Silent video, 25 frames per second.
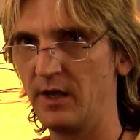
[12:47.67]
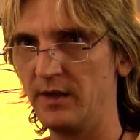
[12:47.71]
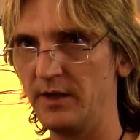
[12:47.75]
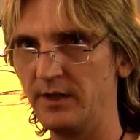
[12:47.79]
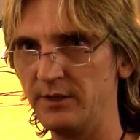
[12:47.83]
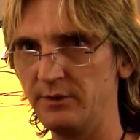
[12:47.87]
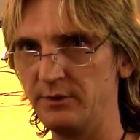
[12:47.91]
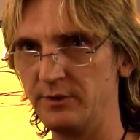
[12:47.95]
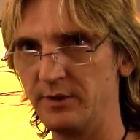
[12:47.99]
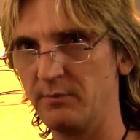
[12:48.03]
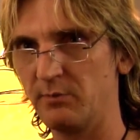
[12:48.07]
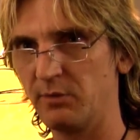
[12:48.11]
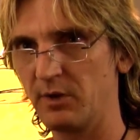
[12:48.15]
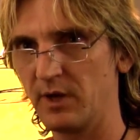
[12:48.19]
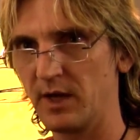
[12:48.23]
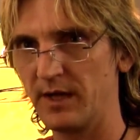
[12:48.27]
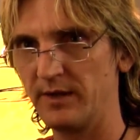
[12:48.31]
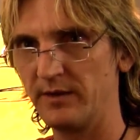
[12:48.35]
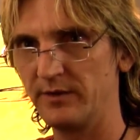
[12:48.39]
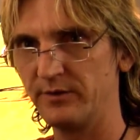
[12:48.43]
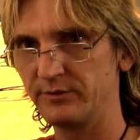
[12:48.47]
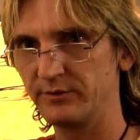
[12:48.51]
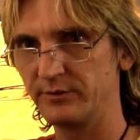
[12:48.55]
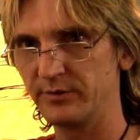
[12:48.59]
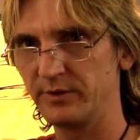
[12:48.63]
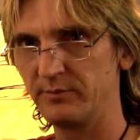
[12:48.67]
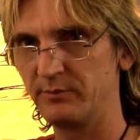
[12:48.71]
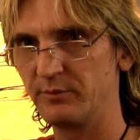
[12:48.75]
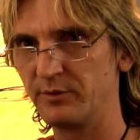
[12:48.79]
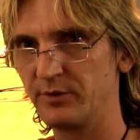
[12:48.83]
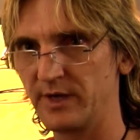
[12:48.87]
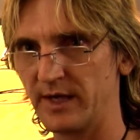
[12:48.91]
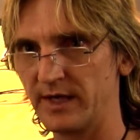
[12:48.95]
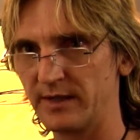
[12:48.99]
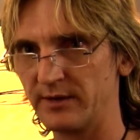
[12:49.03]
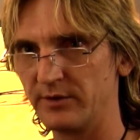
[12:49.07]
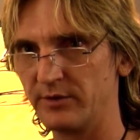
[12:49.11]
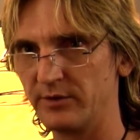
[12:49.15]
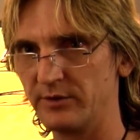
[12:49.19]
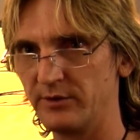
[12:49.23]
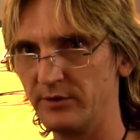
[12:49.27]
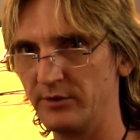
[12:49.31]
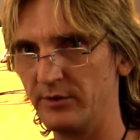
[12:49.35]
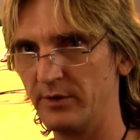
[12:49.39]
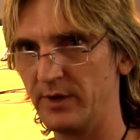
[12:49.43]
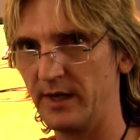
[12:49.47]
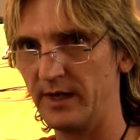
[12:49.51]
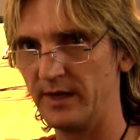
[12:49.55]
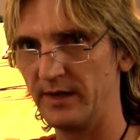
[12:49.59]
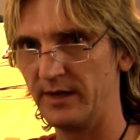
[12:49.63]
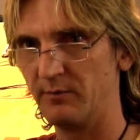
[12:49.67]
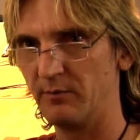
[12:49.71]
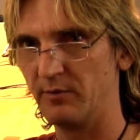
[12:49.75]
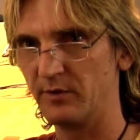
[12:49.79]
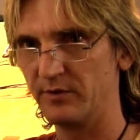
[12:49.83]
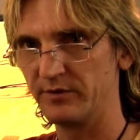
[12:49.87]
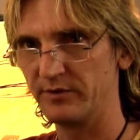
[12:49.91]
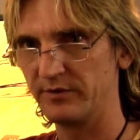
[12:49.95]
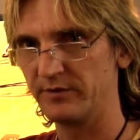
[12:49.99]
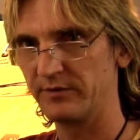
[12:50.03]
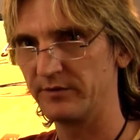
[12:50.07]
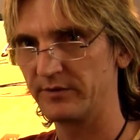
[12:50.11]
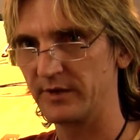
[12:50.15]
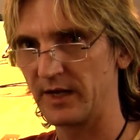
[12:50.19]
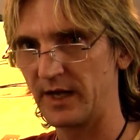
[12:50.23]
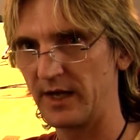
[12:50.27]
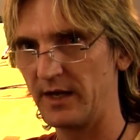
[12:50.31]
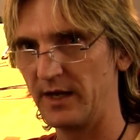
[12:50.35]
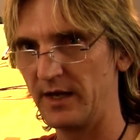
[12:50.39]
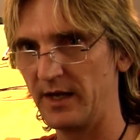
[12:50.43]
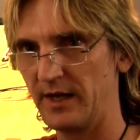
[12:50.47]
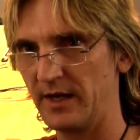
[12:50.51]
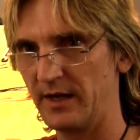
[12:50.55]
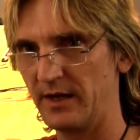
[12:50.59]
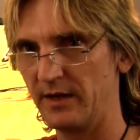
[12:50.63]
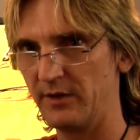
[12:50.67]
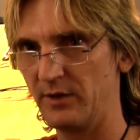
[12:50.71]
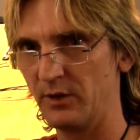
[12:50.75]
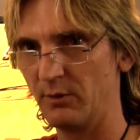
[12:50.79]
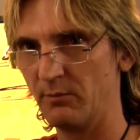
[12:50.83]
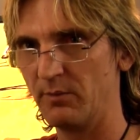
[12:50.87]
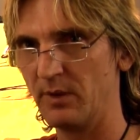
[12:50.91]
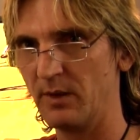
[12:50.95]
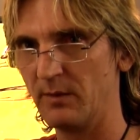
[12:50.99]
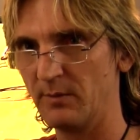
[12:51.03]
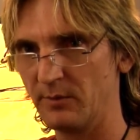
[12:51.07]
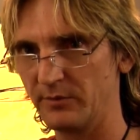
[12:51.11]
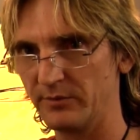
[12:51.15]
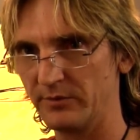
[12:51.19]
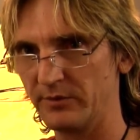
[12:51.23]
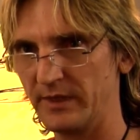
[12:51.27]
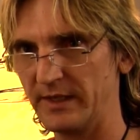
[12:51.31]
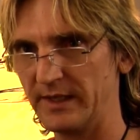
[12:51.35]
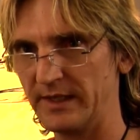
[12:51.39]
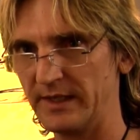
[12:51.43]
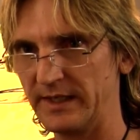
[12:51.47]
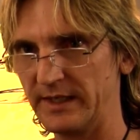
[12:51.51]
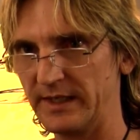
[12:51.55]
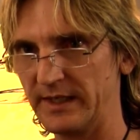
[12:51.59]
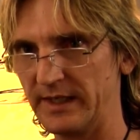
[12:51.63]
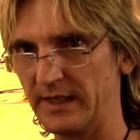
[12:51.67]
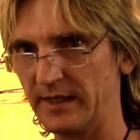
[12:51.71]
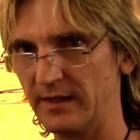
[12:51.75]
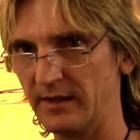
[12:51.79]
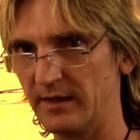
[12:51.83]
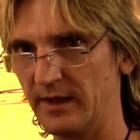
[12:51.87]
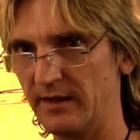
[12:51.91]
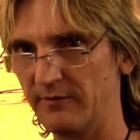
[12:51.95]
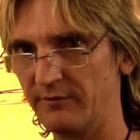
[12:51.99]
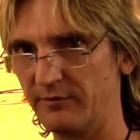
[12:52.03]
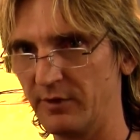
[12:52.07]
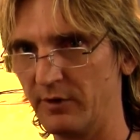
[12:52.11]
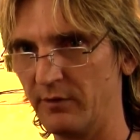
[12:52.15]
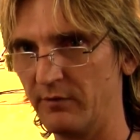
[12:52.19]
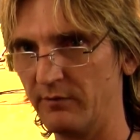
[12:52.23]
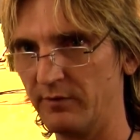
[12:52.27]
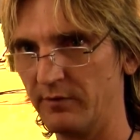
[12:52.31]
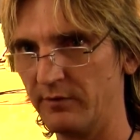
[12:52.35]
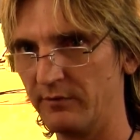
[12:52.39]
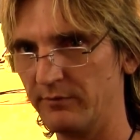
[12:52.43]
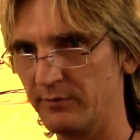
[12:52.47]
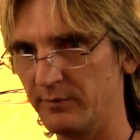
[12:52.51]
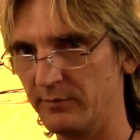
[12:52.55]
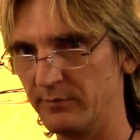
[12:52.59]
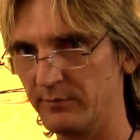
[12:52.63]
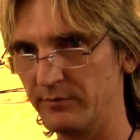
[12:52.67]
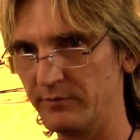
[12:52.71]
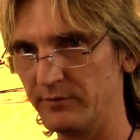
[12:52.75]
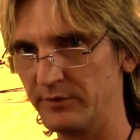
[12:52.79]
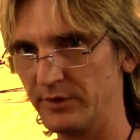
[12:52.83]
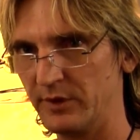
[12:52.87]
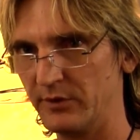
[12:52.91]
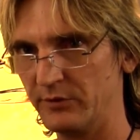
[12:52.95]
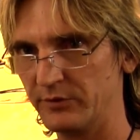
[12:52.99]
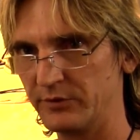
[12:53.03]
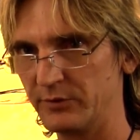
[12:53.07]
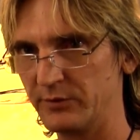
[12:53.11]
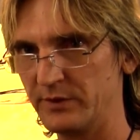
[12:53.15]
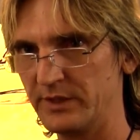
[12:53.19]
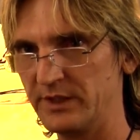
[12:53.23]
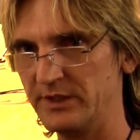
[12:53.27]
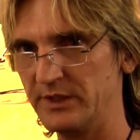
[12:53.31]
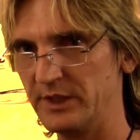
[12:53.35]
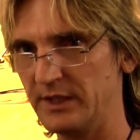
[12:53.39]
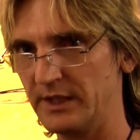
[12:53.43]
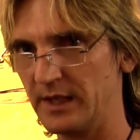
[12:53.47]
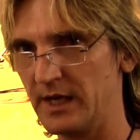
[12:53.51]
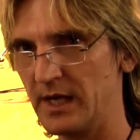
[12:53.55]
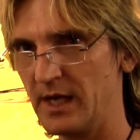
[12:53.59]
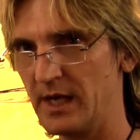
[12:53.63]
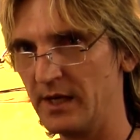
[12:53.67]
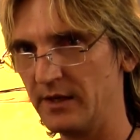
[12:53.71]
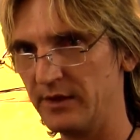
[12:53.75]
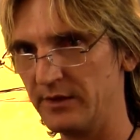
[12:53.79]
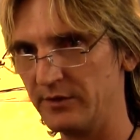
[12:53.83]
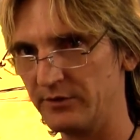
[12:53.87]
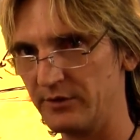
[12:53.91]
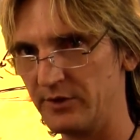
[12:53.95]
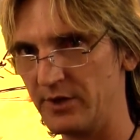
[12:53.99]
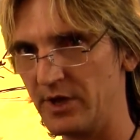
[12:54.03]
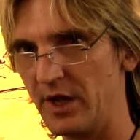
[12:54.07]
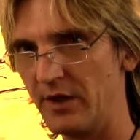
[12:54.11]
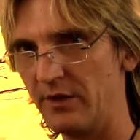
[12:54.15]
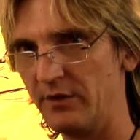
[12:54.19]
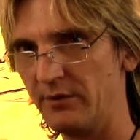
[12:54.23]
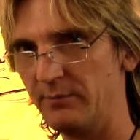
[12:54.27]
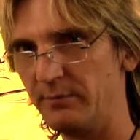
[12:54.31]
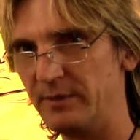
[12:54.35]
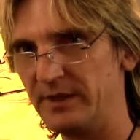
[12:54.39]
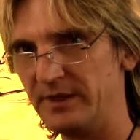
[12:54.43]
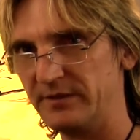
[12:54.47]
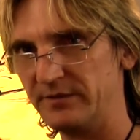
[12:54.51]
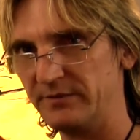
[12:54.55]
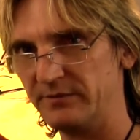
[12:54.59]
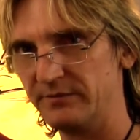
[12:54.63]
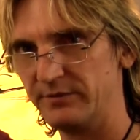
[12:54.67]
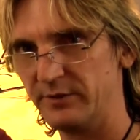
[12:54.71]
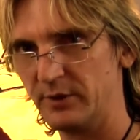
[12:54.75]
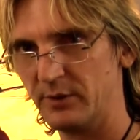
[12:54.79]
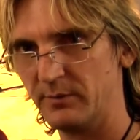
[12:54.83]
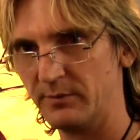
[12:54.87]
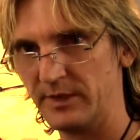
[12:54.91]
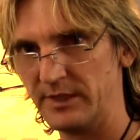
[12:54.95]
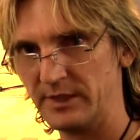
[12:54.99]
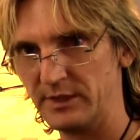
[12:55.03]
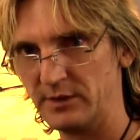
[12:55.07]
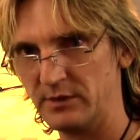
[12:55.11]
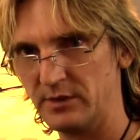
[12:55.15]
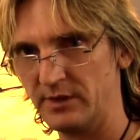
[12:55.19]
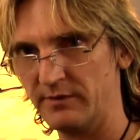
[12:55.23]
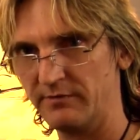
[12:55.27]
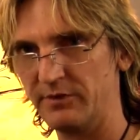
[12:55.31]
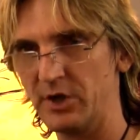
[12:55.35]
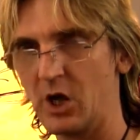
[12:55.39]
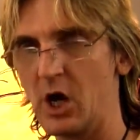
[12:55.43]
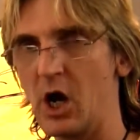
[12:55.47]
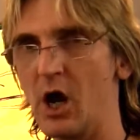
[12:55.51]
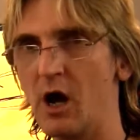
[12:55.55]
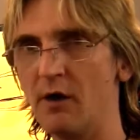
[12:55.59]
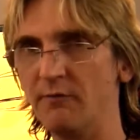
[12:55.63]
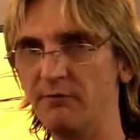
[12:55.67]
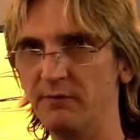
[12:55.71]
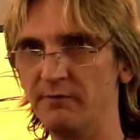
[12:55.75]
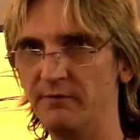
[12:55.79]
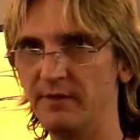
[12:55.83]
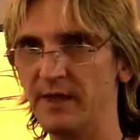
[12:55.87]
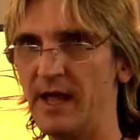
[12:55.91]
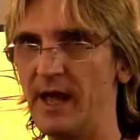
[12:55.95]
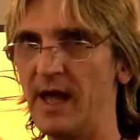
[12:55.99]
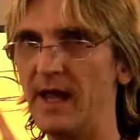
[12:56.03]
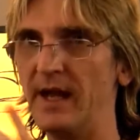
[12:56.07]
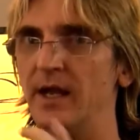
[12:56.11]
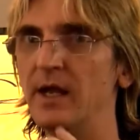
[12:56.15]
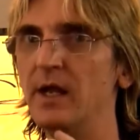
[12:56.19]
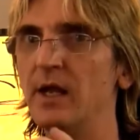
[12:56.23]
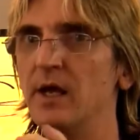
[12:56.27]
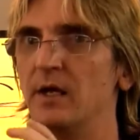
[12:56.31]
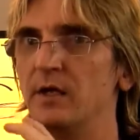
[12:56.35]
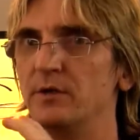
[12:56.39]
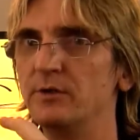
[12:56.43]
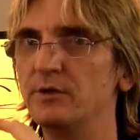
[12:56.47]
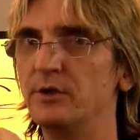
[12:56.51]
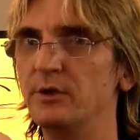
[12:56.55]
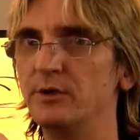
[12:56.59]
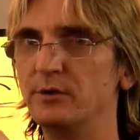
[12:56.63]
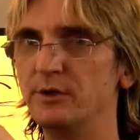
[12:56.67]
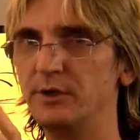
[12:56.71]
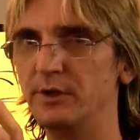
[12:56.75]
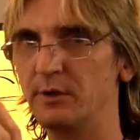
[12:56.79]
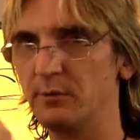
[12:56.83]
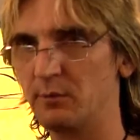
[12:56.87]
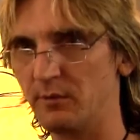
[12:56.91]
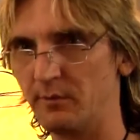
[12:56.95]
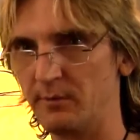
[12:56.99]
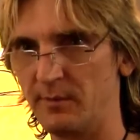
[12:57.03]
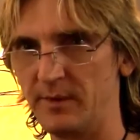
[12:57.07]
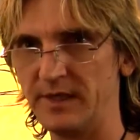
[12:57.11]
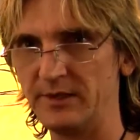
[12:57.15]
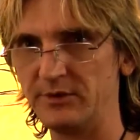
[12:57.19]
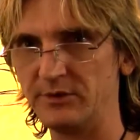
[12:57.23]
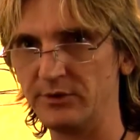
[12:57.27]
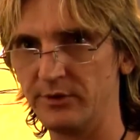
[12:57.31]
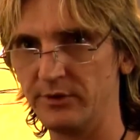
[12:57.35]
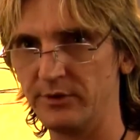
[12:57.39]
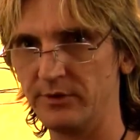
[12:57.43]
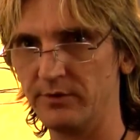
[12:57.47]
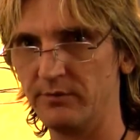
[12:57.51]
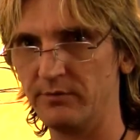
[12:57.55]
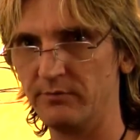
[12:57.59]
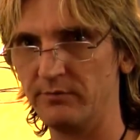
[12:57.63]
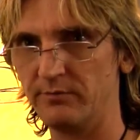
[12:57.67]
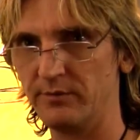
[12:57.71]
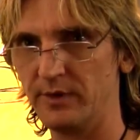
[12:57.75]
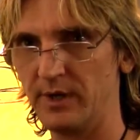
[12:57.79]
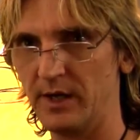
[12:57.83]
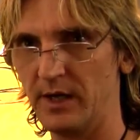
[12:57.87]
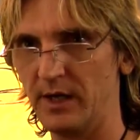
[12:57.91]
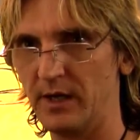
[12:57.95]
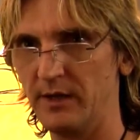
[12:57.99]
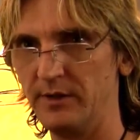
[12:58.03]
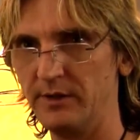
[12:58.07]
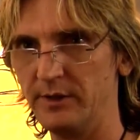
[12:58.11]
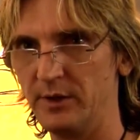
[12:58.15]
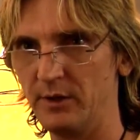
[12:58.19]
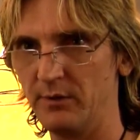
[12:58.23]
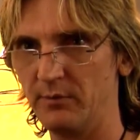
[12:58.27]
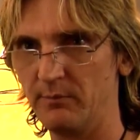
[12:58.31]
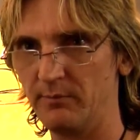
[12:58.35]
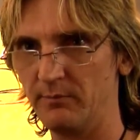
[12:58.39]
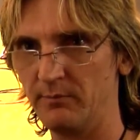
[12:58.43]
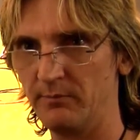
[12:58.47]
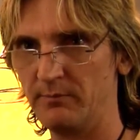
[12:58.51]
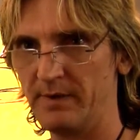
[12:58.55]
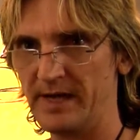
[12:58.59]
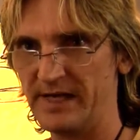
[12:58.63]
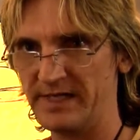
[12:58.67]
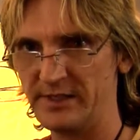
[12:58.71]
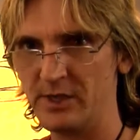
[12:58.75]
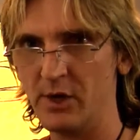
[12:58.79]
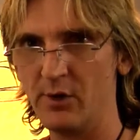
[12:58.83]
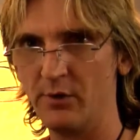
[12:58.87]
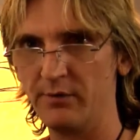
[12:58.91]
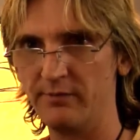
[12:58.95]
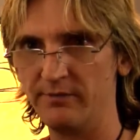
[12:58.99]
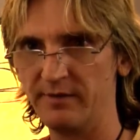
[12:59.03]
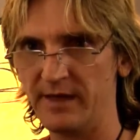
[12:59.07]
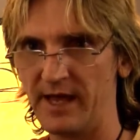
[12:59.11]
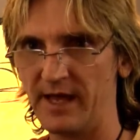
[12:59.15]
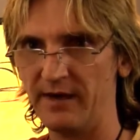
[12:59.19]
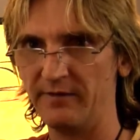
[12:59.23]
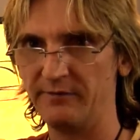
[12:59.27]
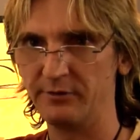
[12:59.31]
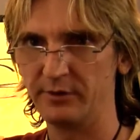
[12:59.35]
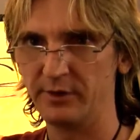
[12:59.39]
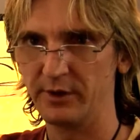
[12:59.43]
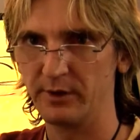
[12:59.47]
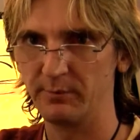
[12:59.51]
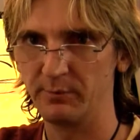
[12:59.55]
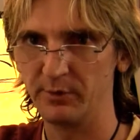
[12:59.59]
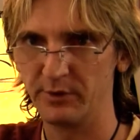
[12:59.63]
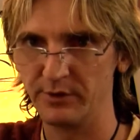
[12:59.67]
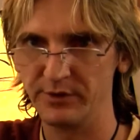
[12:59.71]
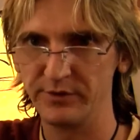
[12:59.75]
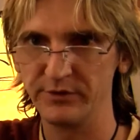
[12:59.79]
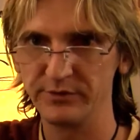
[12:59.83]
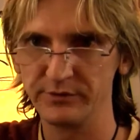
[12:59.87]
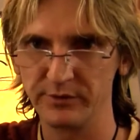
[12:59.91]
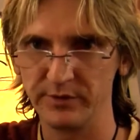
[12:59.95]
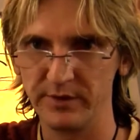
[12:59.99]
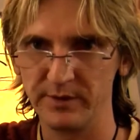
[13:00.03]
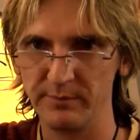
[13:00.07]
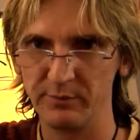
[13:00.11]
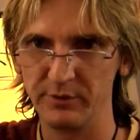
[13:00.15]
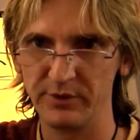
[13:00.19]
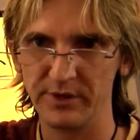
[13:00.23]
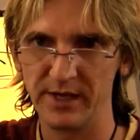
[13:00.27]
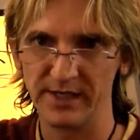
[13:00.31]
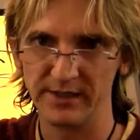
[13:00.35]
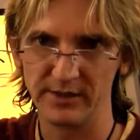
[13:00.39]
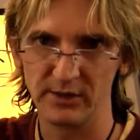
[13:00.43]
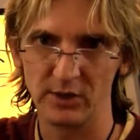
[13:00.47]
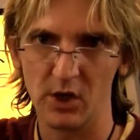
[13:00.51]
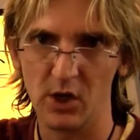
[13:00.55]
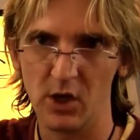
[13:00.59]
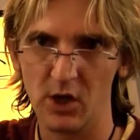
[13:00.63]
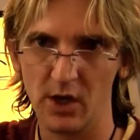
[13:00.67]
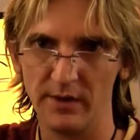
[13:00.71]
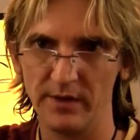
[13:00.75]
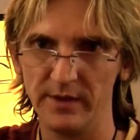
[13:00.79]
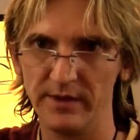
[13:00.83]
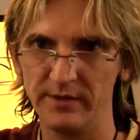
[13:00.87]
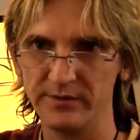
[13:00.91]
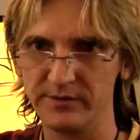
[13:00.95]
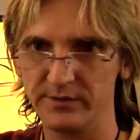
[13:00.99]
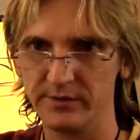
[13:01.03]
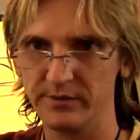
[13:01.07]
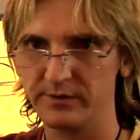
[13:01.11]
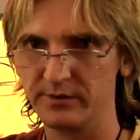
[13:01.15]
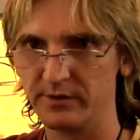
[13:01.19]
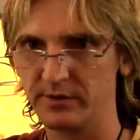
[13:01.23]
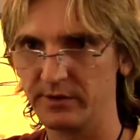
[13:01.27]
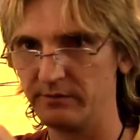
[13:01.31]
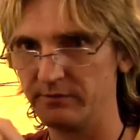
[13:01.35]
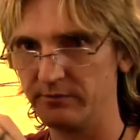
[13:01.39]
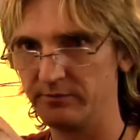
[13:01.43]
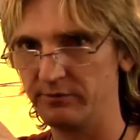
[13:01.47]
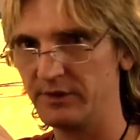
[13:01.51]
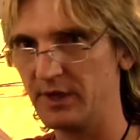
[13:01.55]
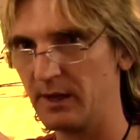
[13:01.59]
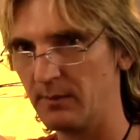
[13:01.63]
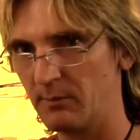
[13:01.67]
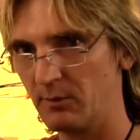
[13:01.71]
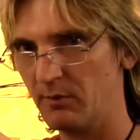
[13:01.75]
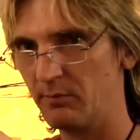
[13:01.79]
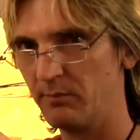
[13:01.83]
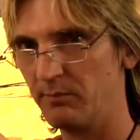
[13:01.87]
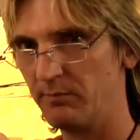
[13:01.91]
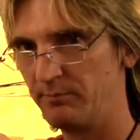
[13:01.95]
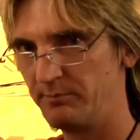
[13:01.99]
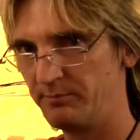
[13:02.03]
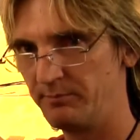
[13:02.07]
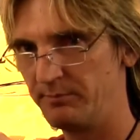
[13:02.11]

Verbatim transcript: that you can apply the screen protector to, and then once it's got no bubbles or anything in it left over from squeegeeing, there's another piece of film that you lift off of that. So you're going to want to make sure to make note of that. If you're going to put the screen protector on this, there's a double